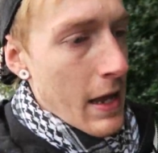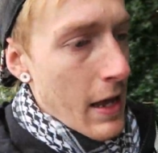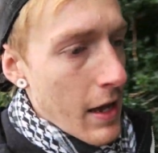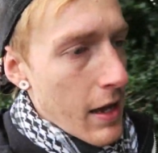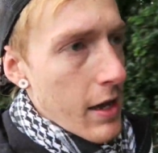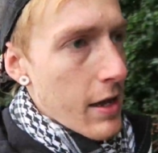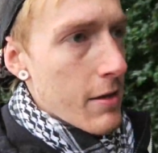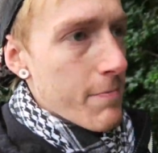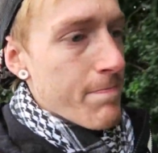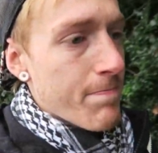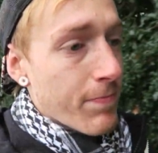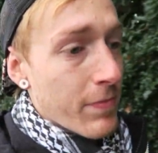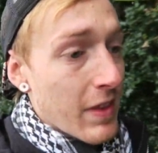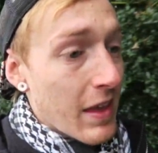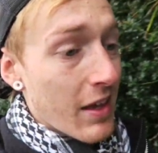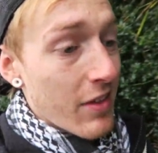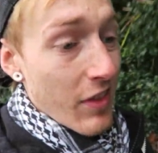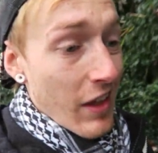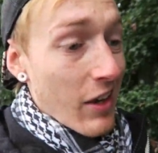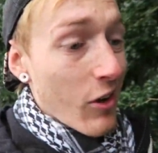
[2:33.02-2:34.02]
and
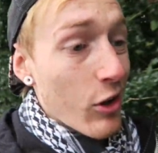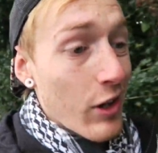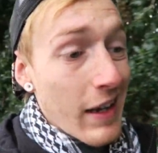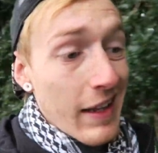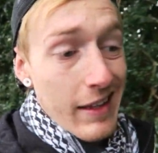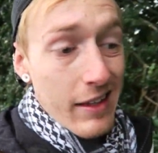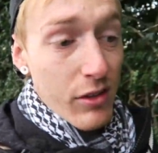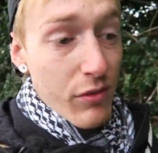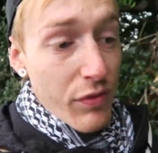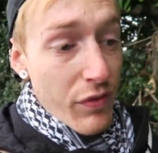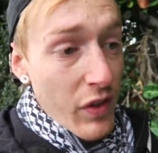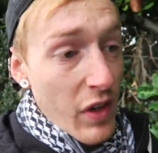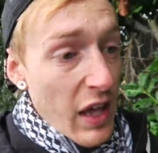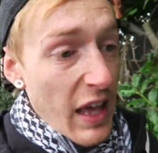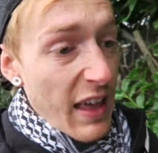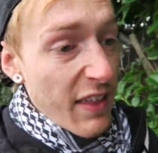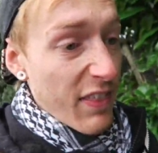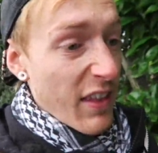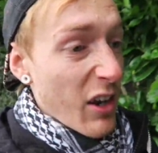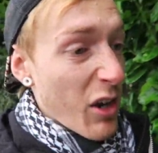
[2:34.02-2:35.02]
then I leave
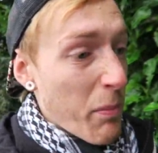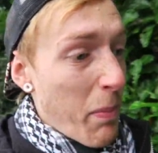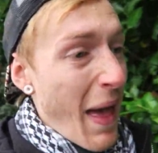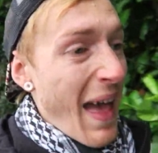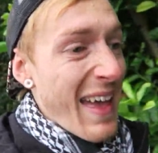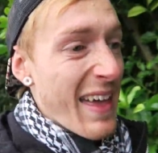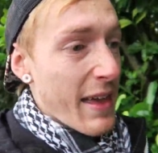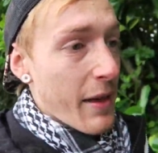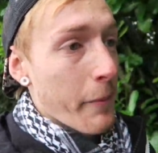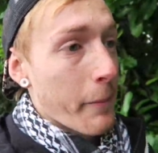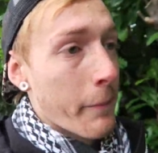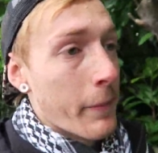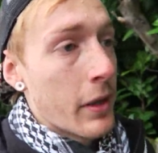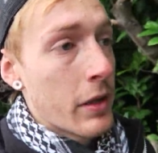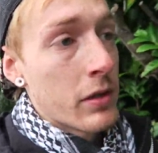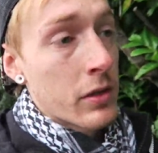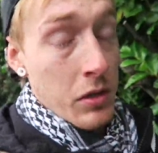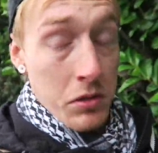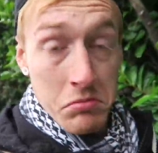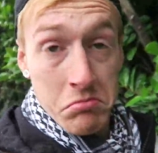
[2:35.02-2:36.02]
and then I pay him.
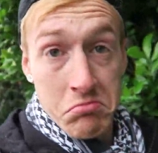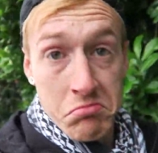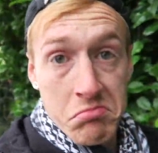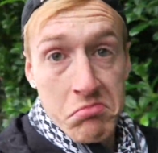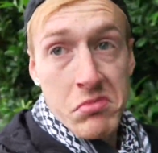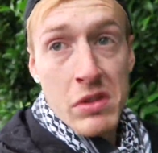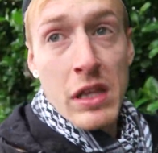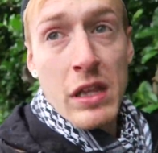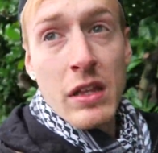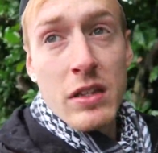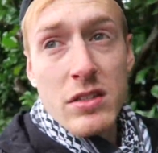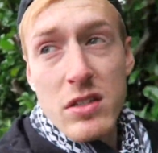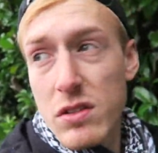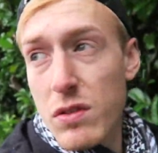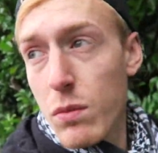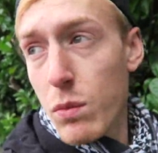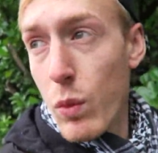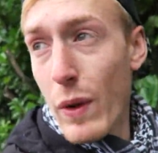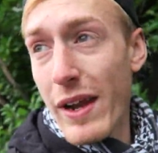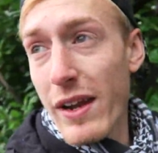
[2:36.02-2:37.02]
There's
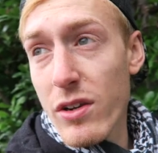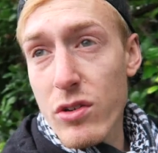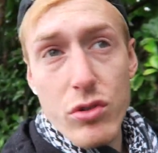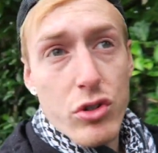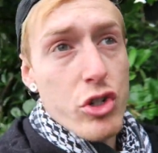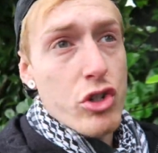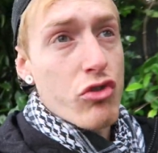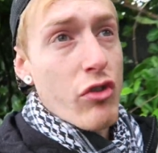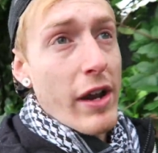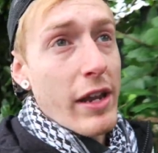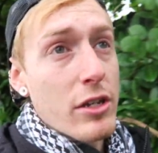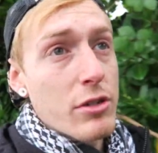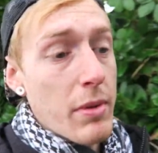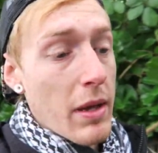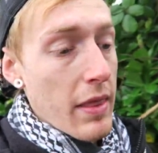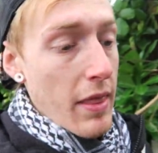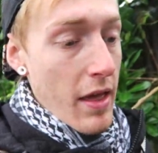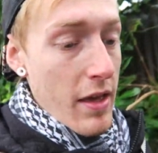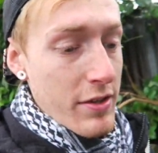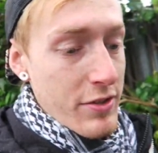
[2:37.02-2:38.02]
nothing weird or strange
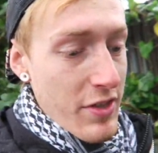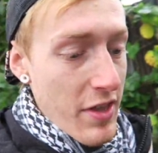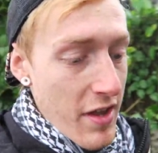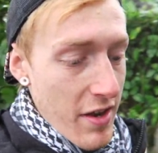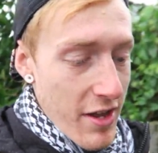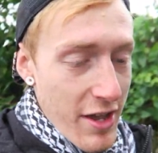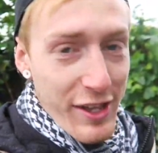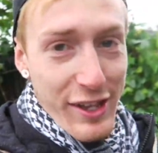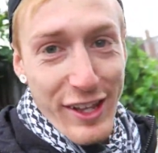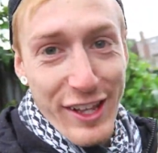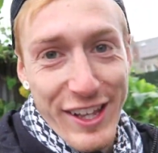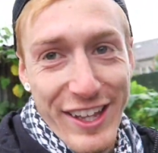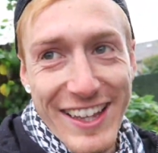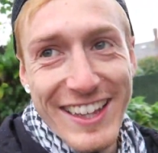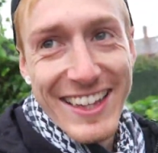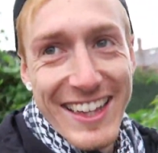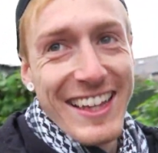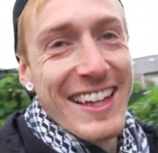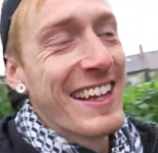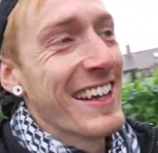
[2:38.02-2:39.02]
about that, is there?
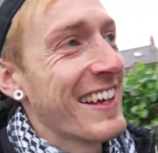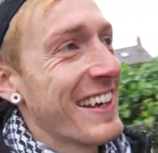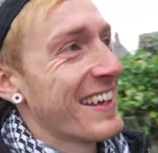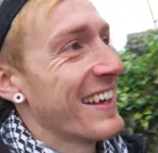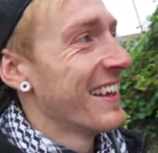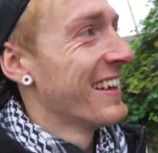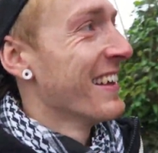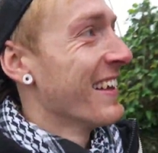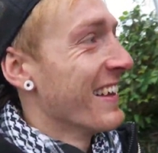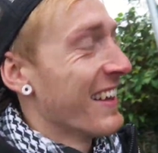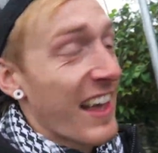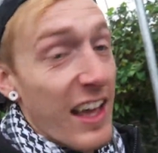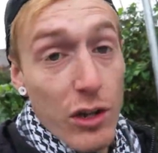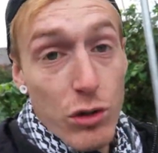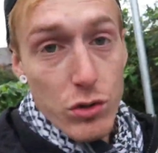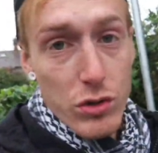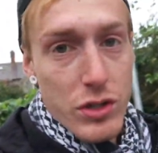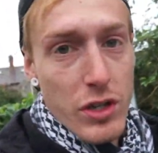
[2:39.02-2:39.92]
And